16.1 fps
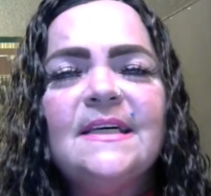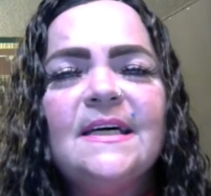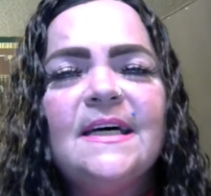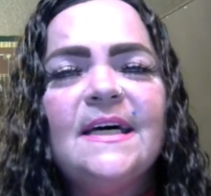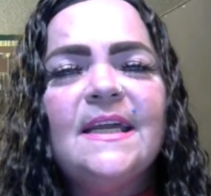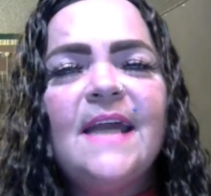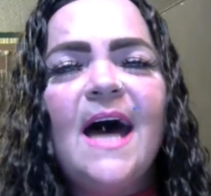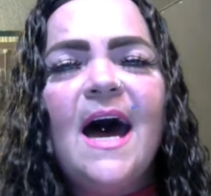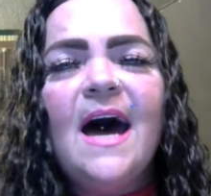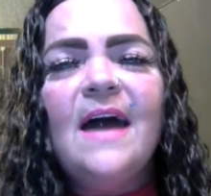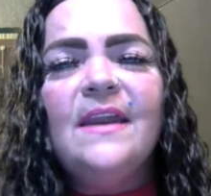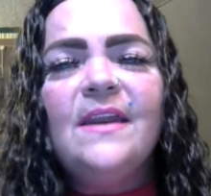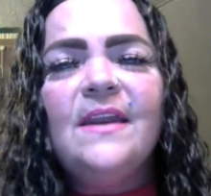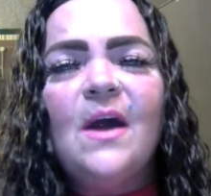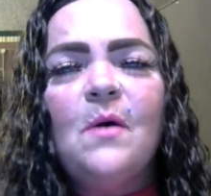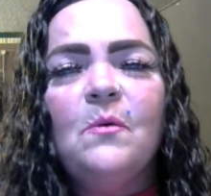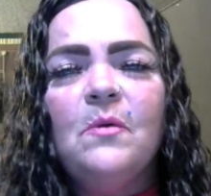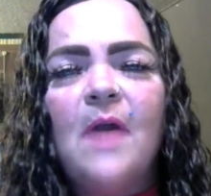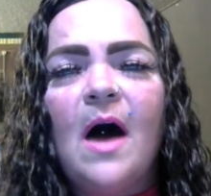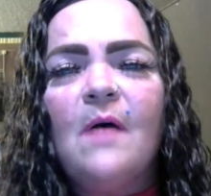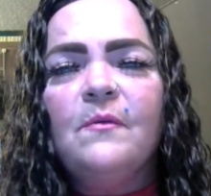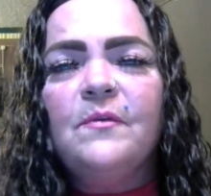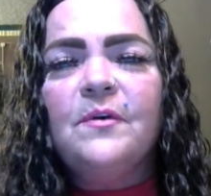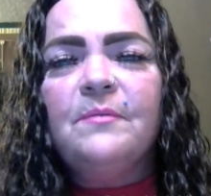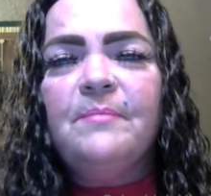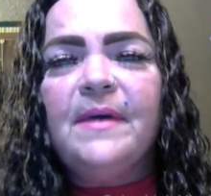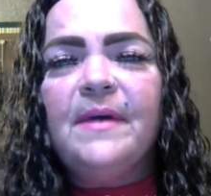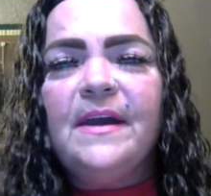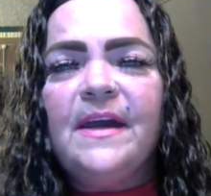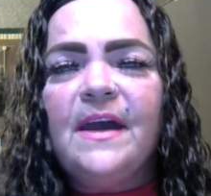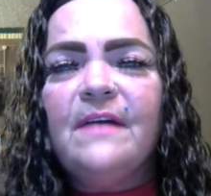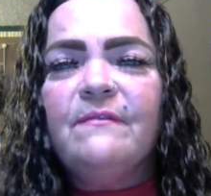and I no longer
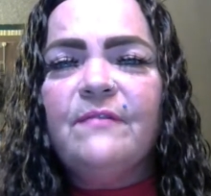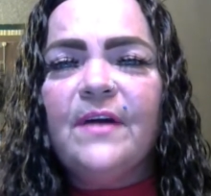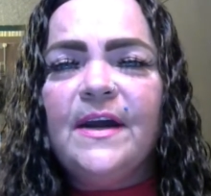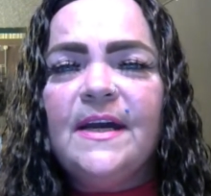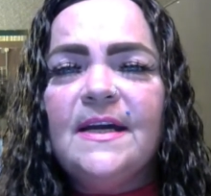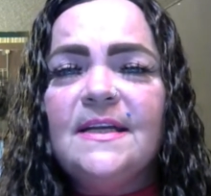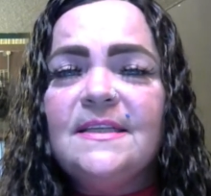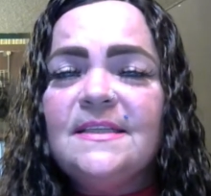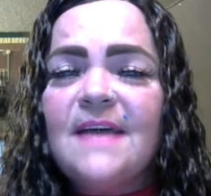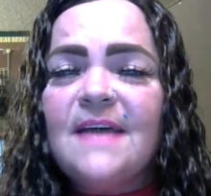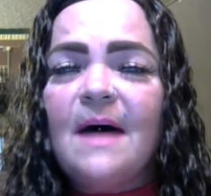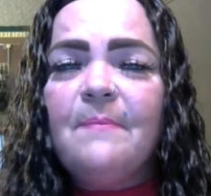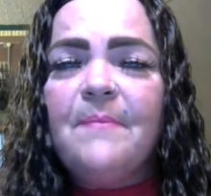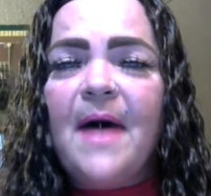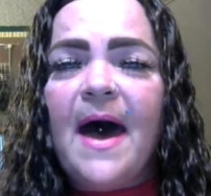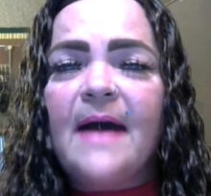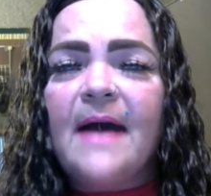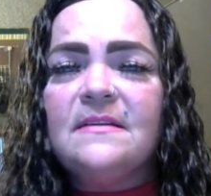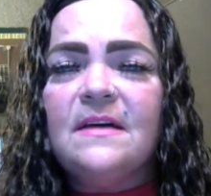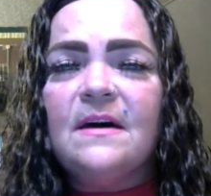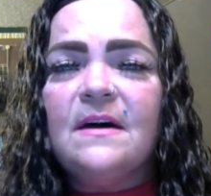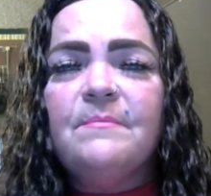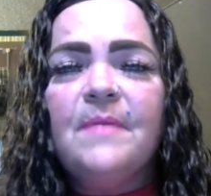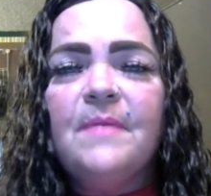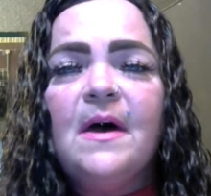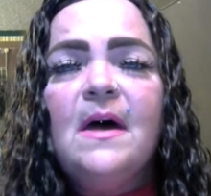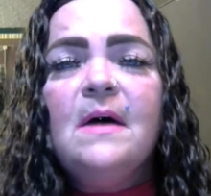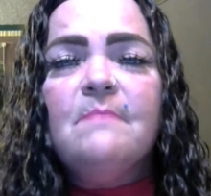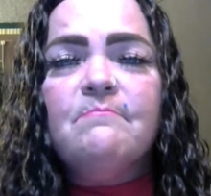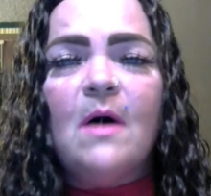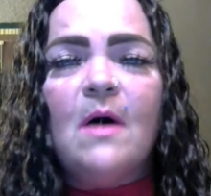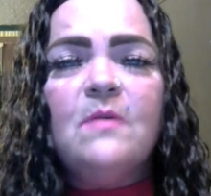being friends, I packed up
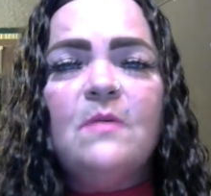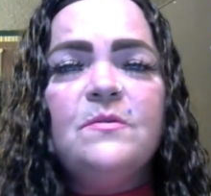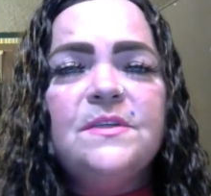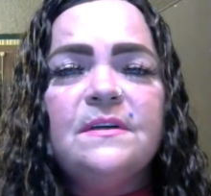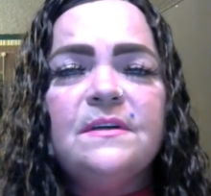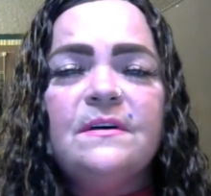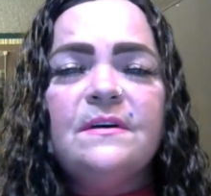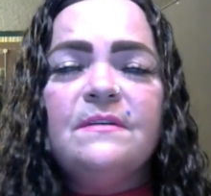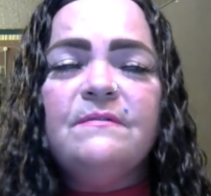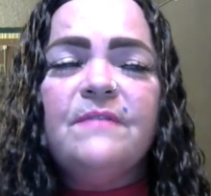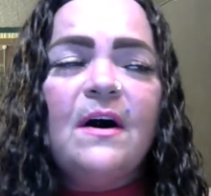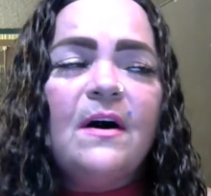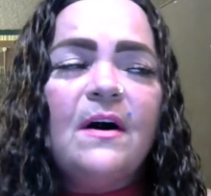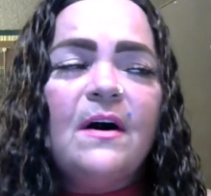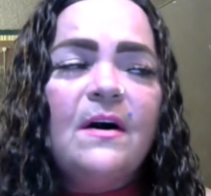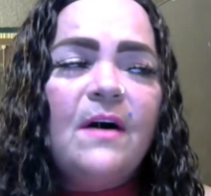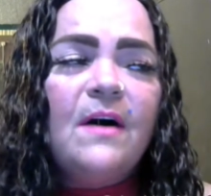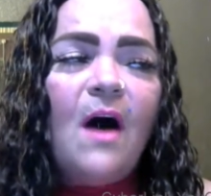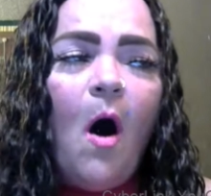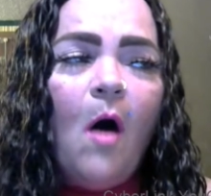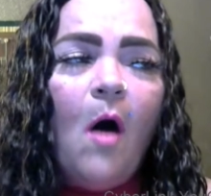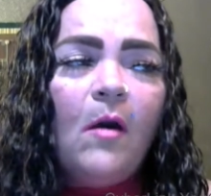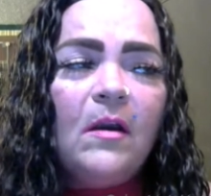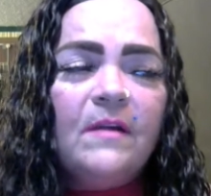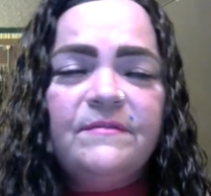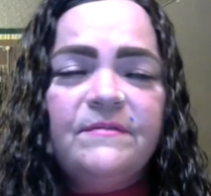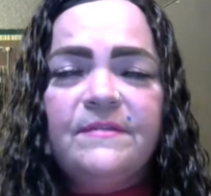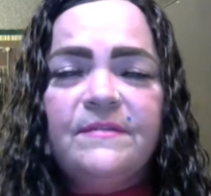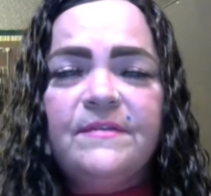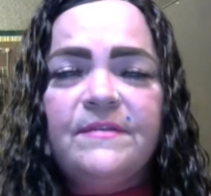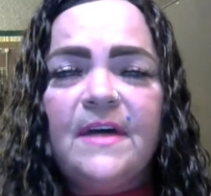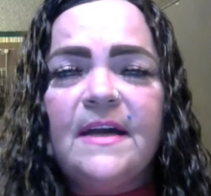most of uh, all of
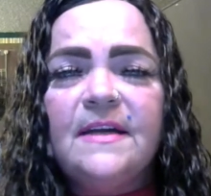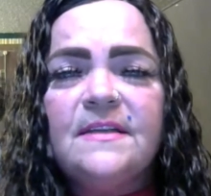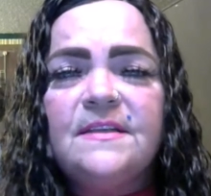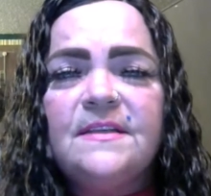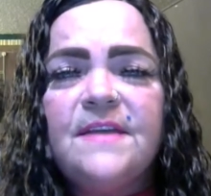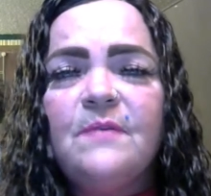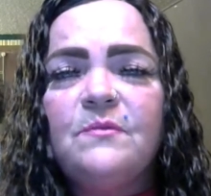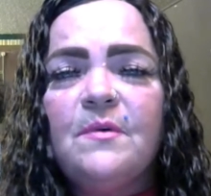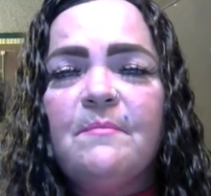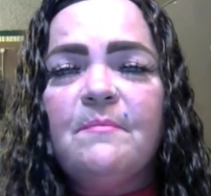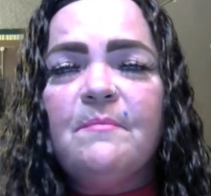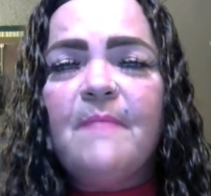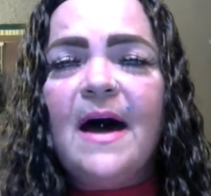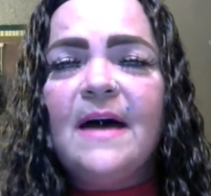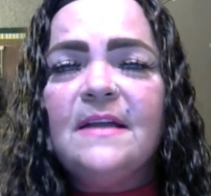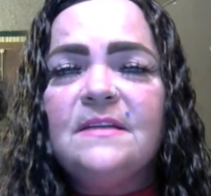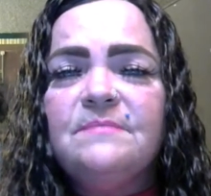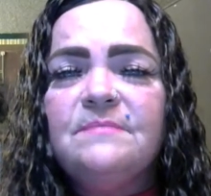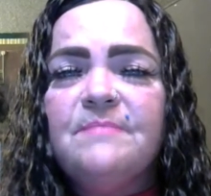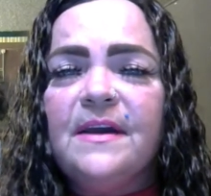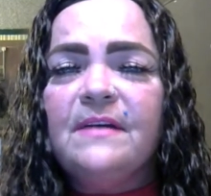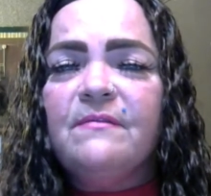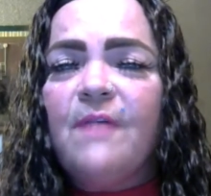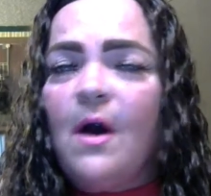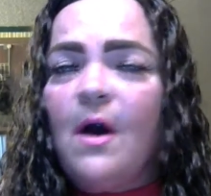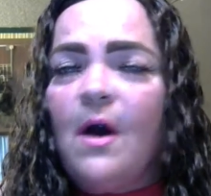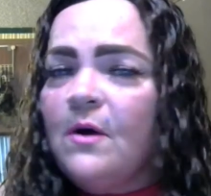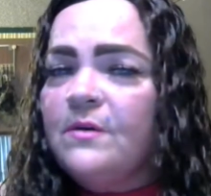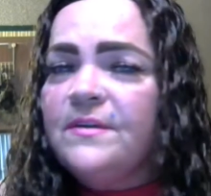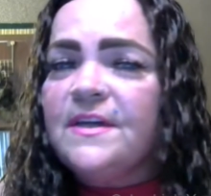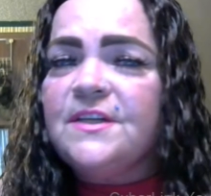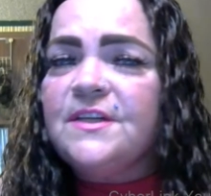the things that remind me of
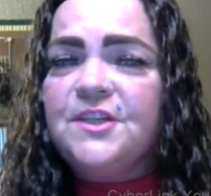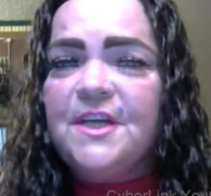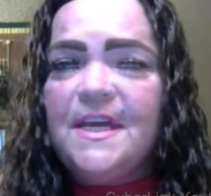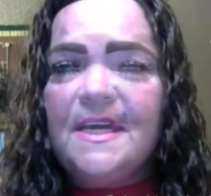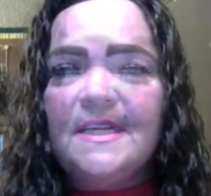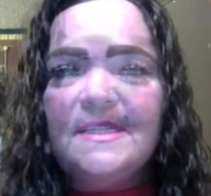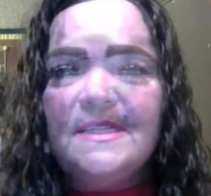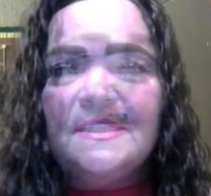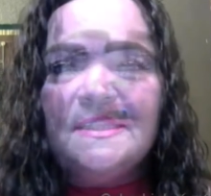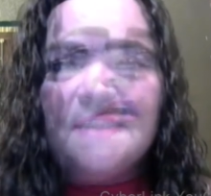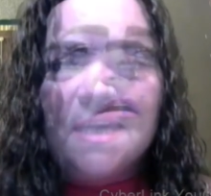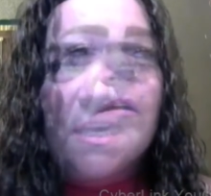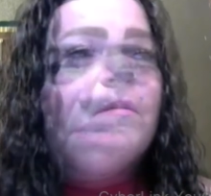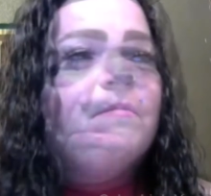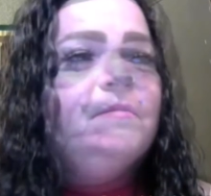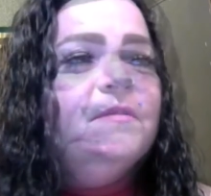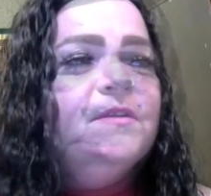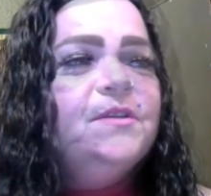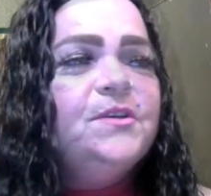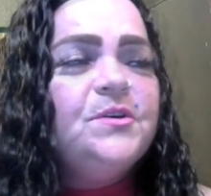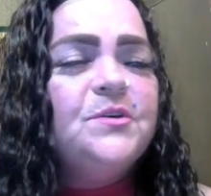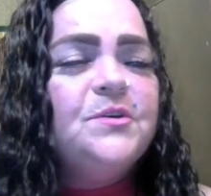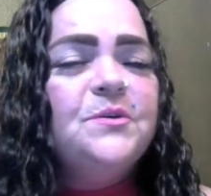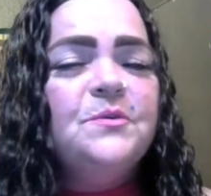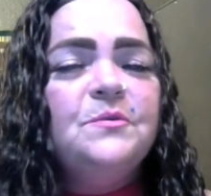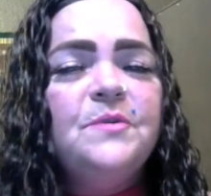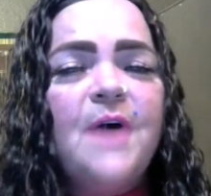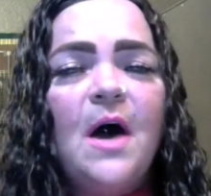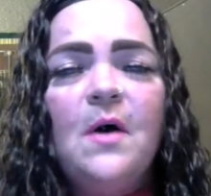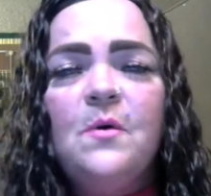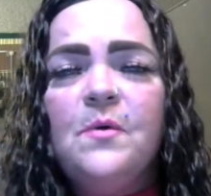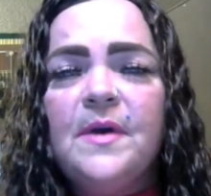her that she had um, sent me to
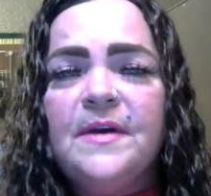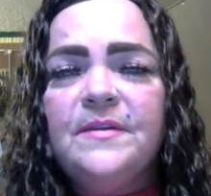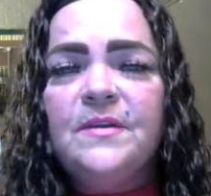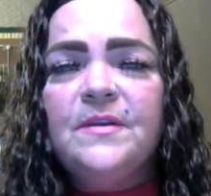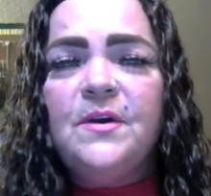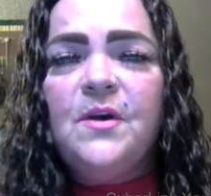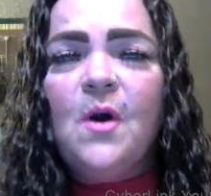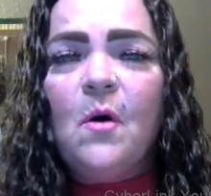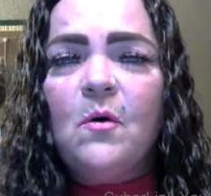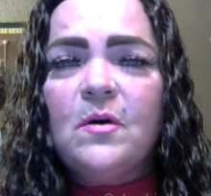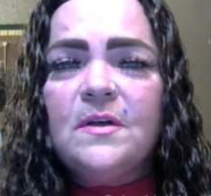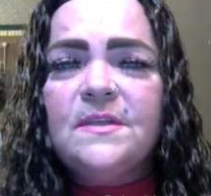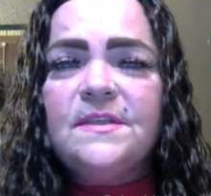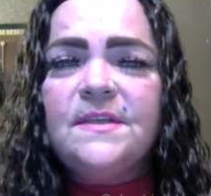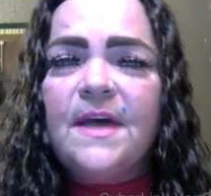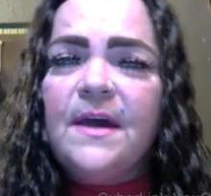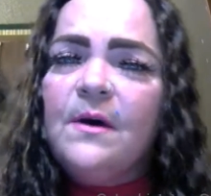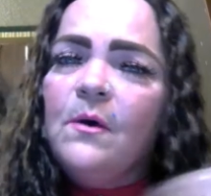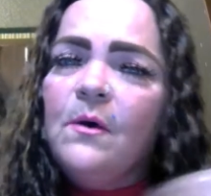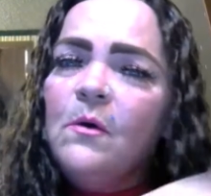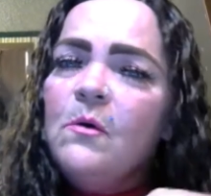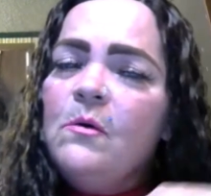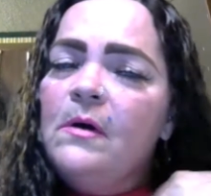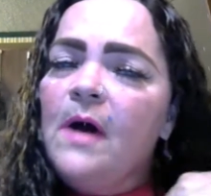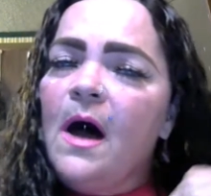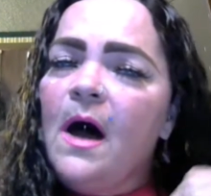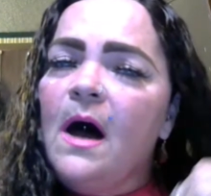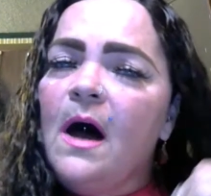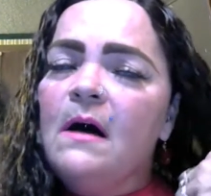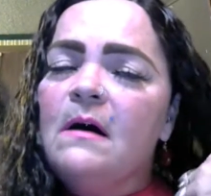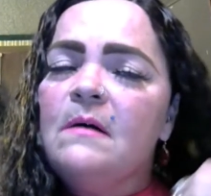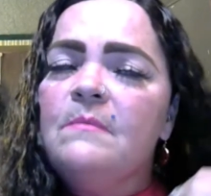go in the yard sale.
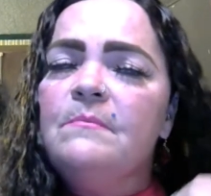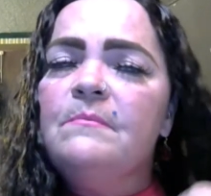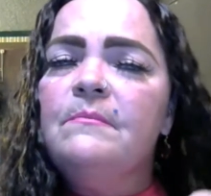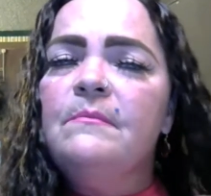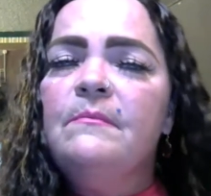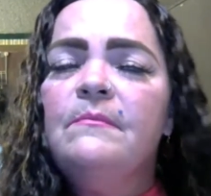Um,